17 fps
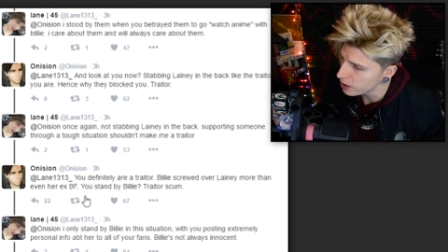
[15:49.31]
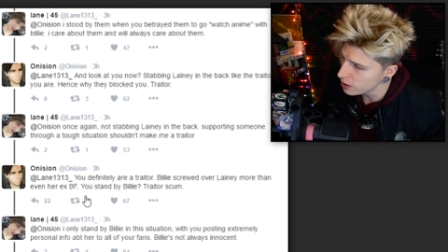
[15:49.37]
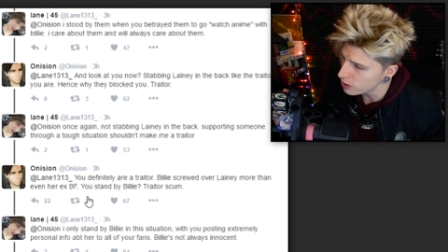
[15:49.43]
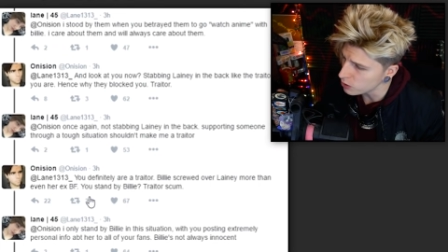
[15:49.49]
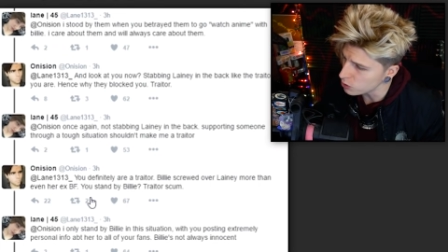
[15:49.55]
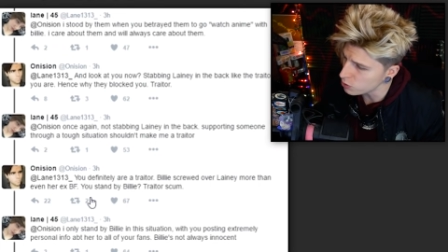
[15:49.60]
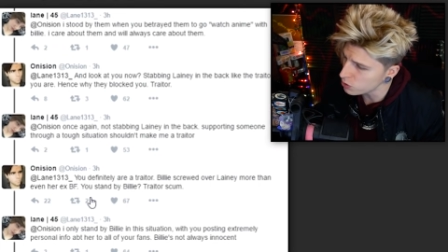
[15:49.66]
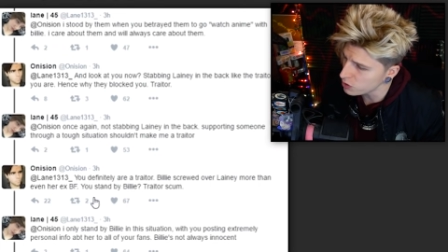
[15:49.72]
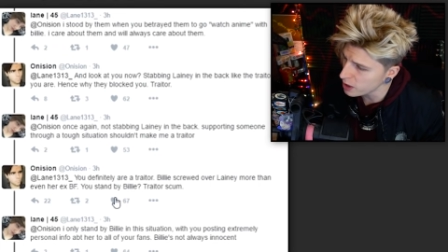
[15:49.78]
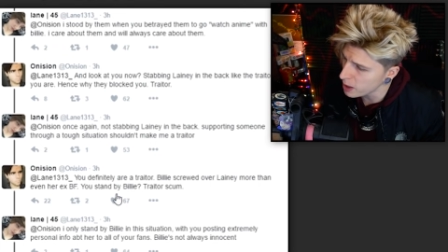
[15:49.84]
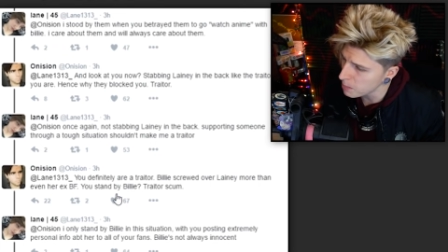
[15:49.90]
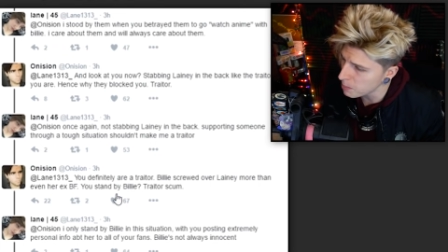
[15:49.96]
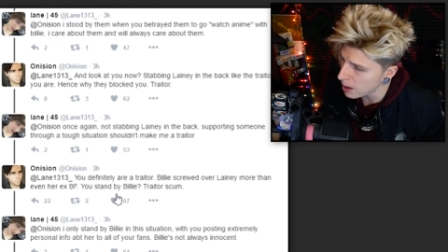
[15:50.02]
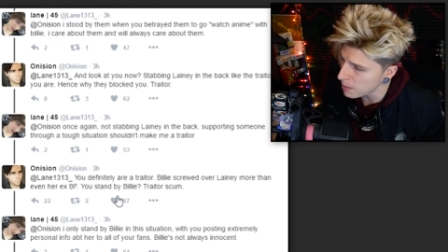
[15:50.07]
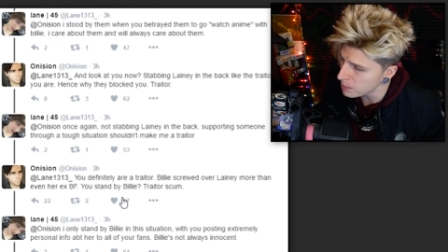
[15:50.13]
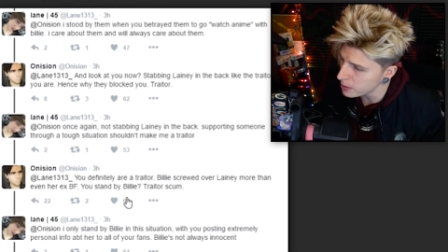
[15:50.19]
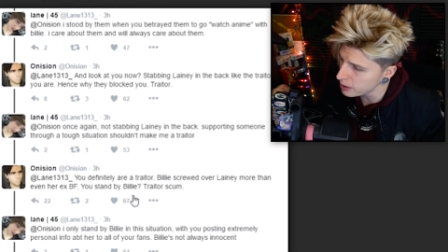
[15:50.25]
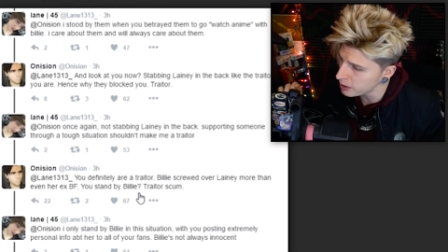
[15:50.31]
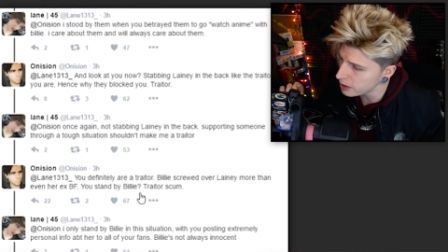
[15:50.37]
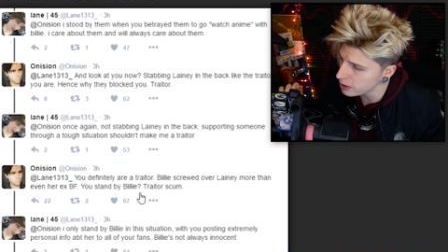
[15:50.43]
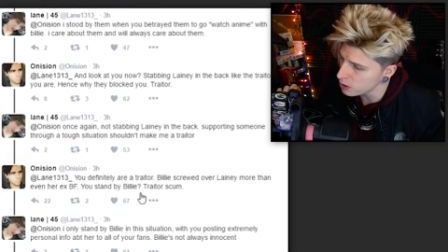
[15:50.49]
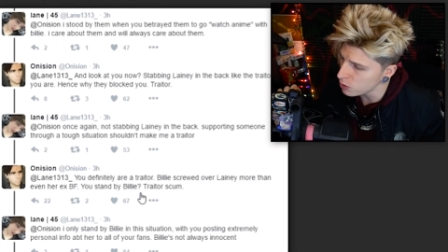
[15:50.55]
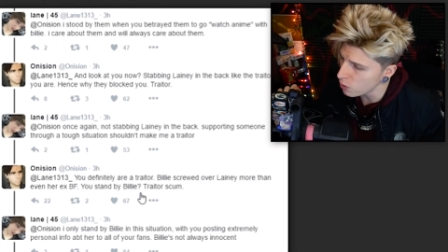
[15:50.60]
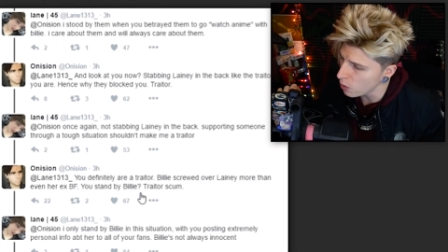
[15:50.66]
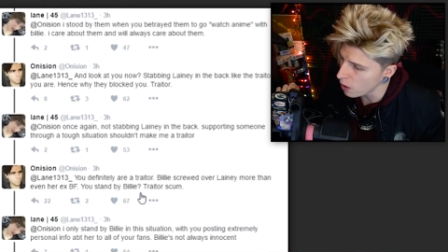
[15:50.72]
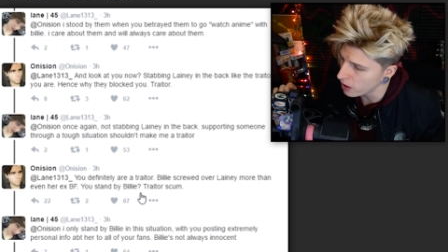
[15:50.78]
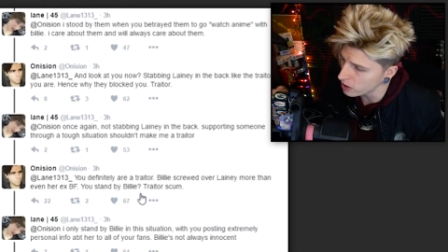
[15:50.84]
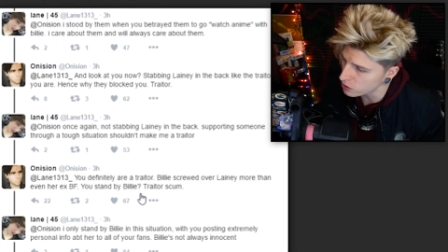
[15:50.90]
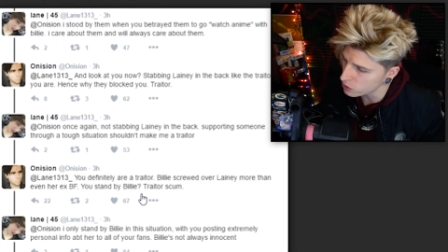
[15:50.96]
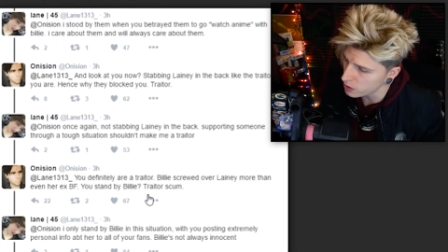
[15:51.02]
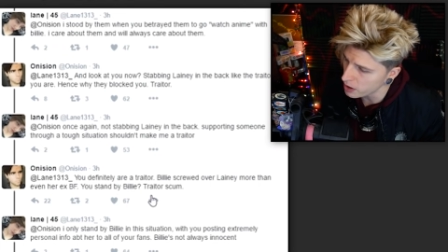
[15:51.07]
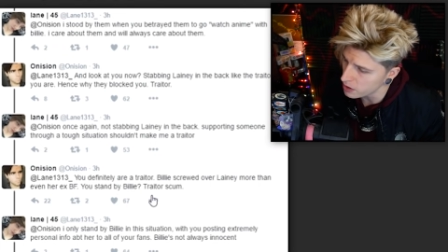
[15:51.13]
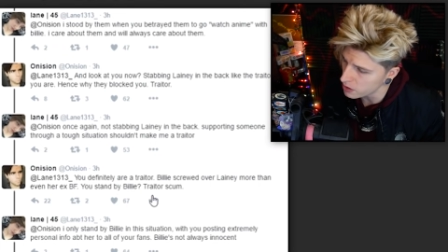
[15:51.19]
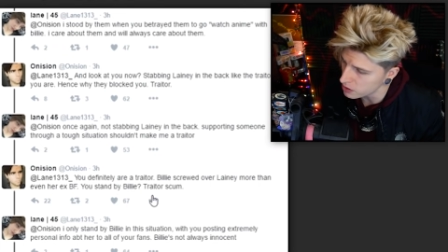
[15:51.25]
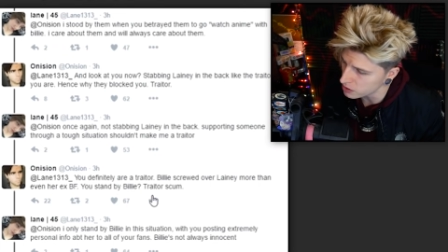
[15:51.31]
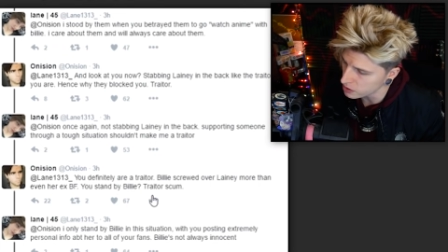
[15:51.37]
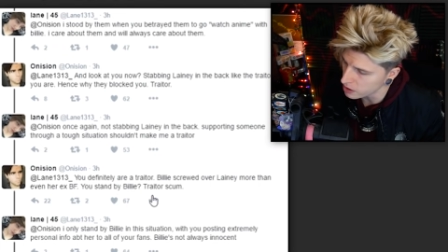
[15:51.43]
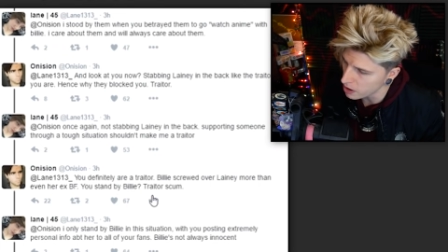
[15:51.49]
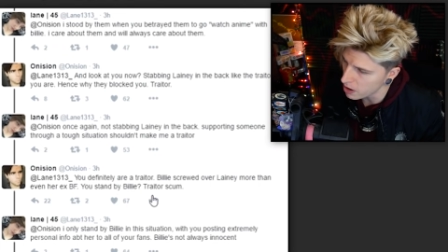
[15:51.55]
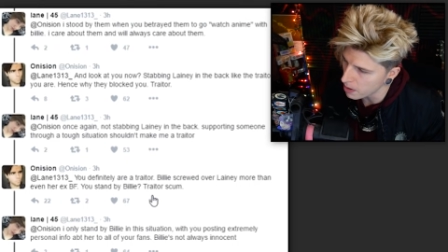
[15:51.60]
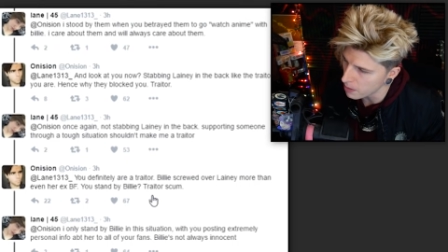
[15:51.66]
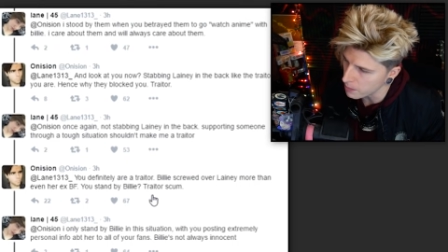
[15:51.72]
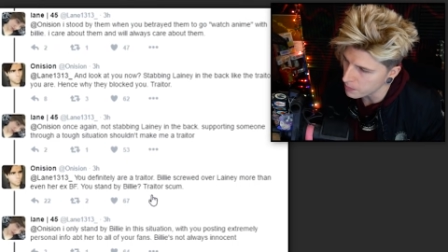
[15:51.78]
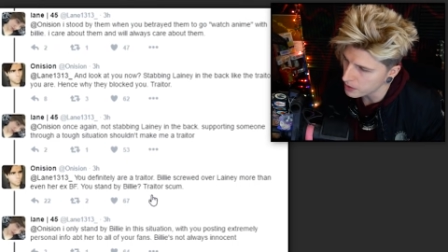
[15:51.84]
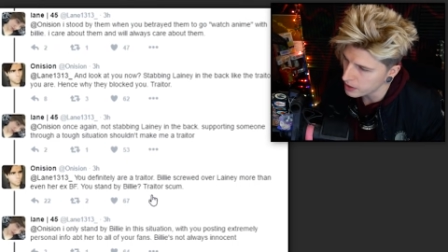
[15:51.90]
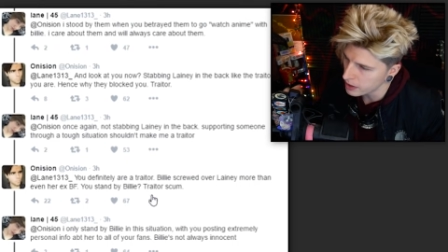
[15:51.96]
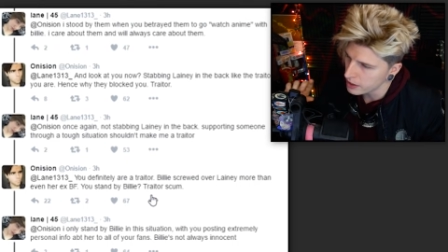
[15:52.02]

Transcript: You stand by Billie, you are a traitor scum.